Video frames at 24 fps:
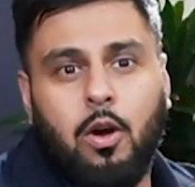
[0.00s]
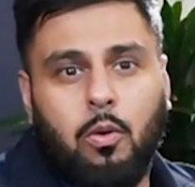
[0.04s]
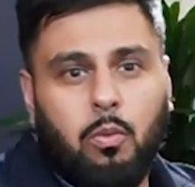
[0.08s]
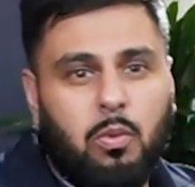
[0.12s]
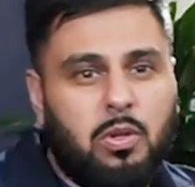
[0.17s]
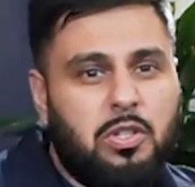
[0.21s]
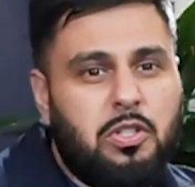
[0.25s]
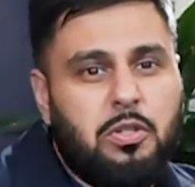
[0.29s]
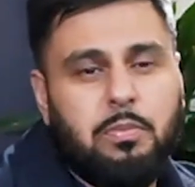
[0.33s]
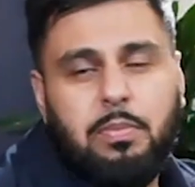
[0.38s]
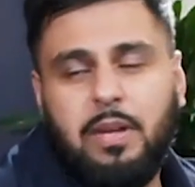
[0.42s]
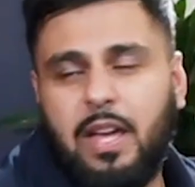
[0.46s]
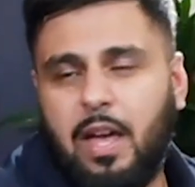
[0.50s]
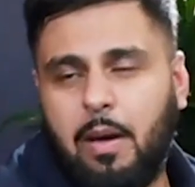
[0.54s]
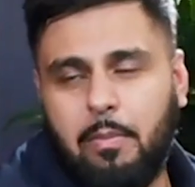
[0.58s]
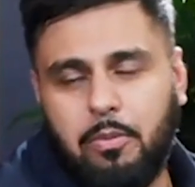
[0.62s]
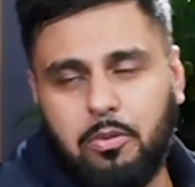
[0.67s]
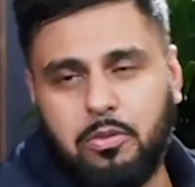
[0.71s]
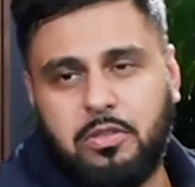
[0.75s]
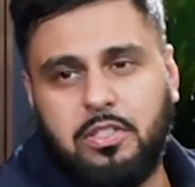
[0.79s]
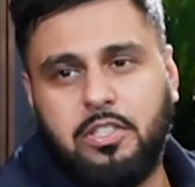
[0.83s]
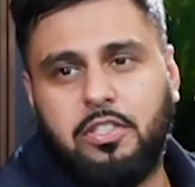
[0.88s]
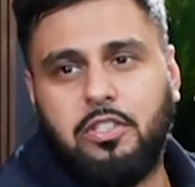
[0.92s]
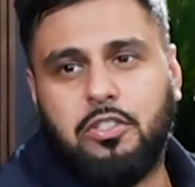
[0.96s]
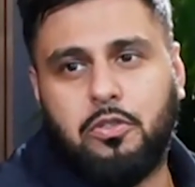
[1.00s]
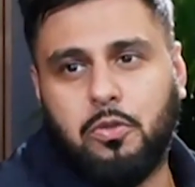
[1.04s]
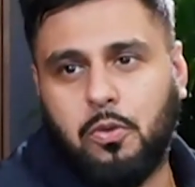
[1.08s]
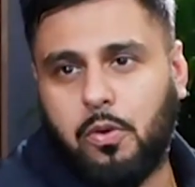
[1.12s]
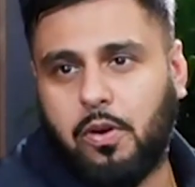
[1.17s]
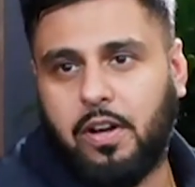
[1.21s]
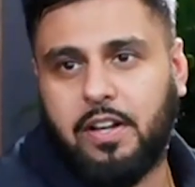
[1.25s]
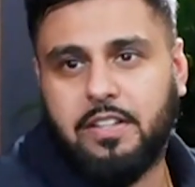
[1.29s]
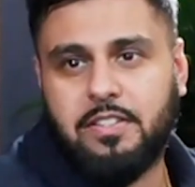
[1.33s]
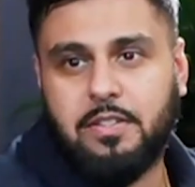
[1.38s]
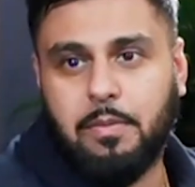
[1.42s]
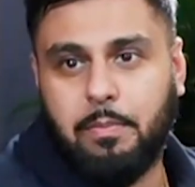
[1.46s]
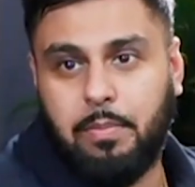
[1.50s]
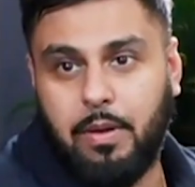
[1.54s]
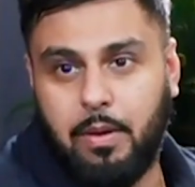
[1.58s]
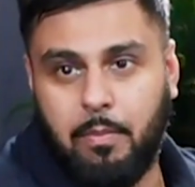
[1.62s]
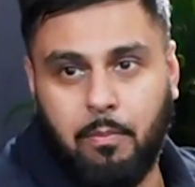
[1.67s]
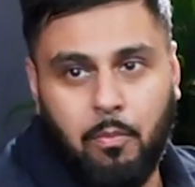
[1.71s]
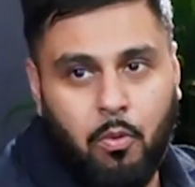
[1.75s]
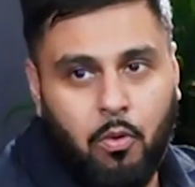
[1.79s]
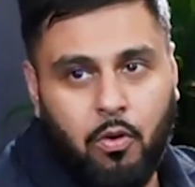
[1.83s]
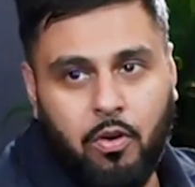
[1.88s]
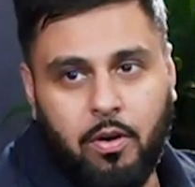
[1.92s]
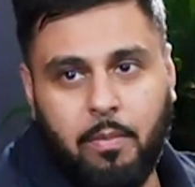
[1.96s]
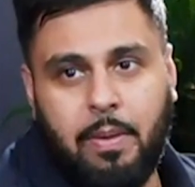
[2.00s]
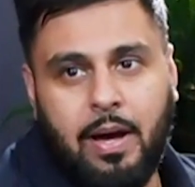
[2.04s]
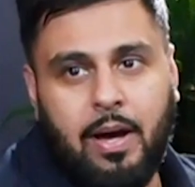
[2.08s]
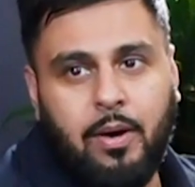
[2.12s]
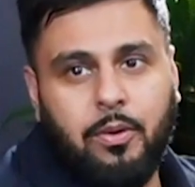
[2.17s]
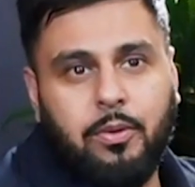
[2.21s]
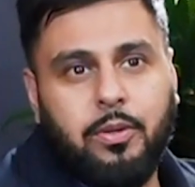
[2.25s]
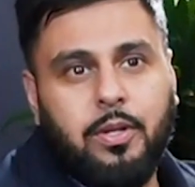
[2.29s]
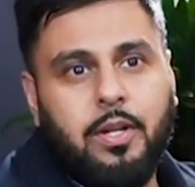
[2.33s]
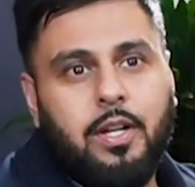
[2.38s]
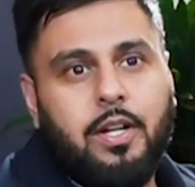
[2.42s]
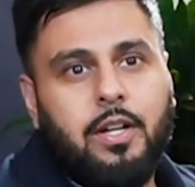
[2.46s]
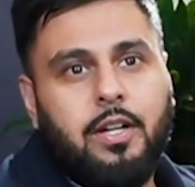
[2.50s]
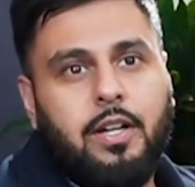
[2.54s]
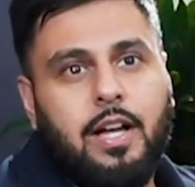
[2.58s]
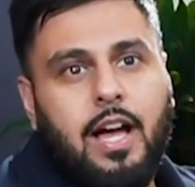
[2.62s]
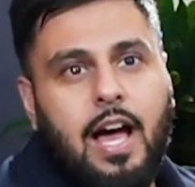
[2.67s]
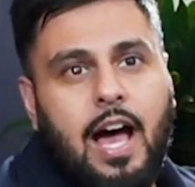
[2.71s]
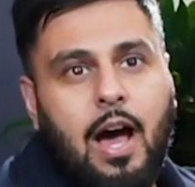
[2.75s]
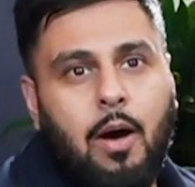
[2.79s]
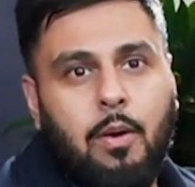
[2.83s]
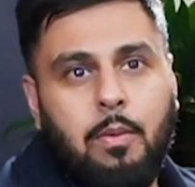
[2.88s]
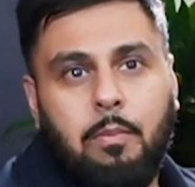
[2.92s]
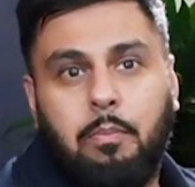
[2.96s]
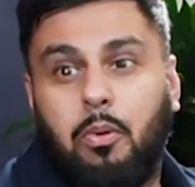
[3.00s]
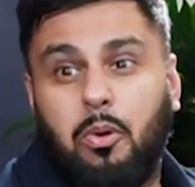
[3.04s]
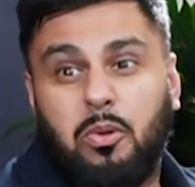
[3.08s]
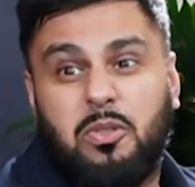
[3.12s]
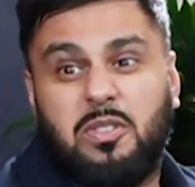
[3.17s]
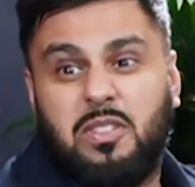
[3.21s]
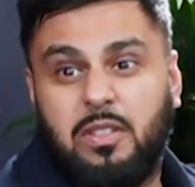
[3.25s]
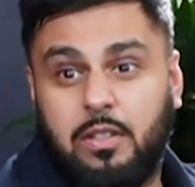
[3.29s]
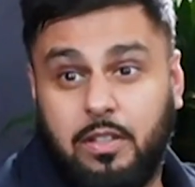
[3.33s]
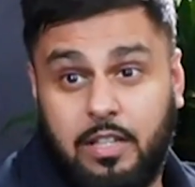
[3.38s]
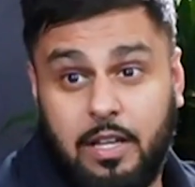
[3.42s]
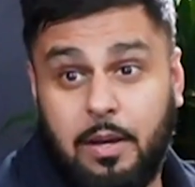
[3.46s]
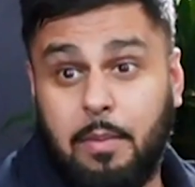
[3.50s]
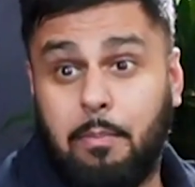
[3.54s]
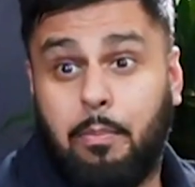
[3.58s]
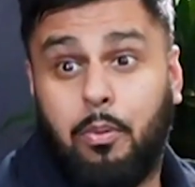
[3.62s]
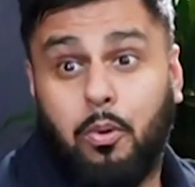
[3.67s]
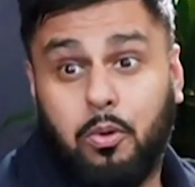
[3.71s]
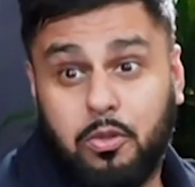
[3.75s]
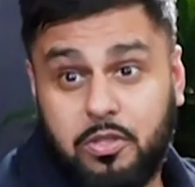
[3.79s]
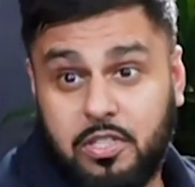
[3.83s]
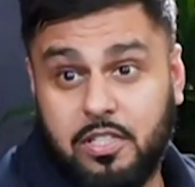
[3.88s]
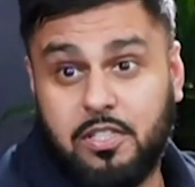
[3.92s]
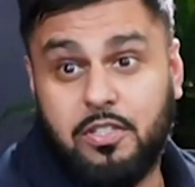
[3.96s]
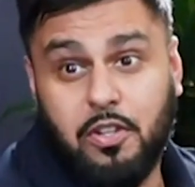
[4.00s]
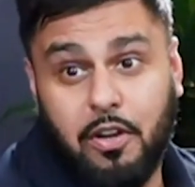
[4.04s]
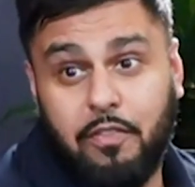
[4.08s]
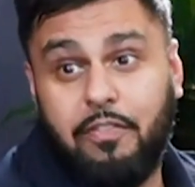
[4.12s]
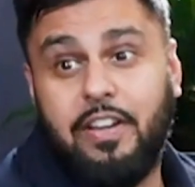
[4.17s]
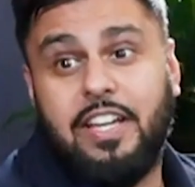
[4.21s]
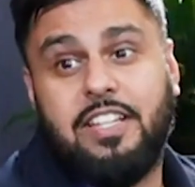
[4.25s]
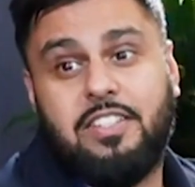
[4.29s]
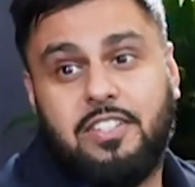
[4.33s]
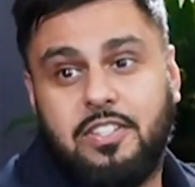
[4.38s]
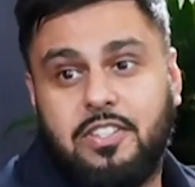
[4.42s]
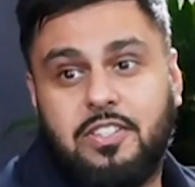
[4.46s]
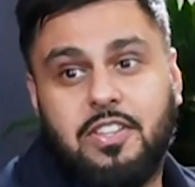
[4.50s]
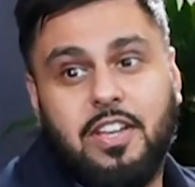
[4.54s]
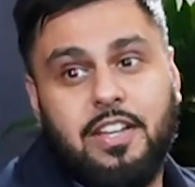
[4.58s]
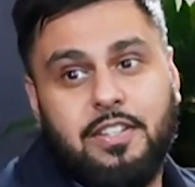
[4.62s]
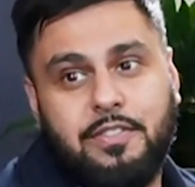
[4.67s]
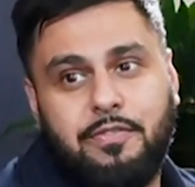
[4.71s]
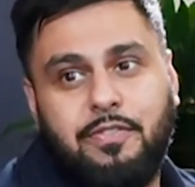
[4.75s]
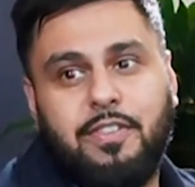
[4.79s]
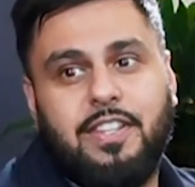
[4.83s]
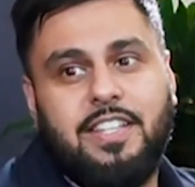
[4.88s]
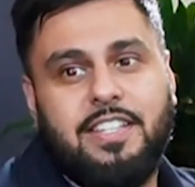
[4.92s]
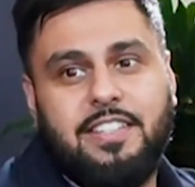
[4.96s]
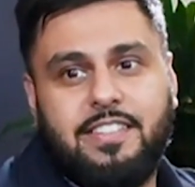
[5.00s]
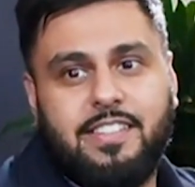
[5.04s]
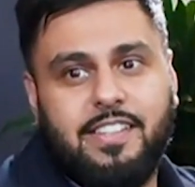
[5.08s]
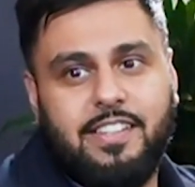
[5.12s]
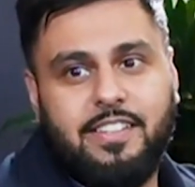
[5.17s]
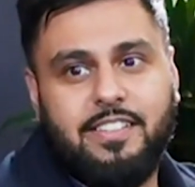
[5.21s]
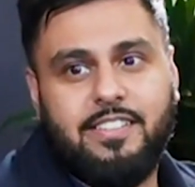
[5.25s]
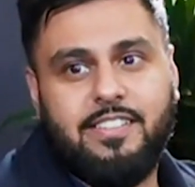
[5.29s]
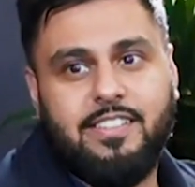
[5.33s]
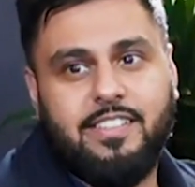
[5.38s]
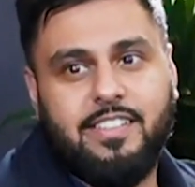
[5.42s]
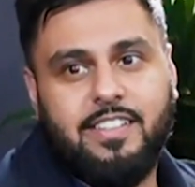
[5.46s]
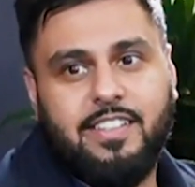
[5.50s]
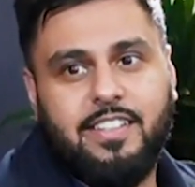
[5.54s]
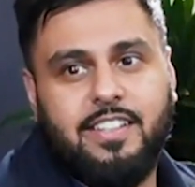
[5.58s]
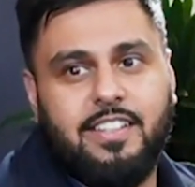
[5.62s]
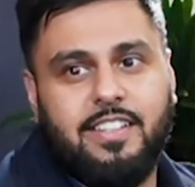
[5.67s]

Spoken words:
Would you be able to just talk us a bit more about how important the importance of exercise for these things?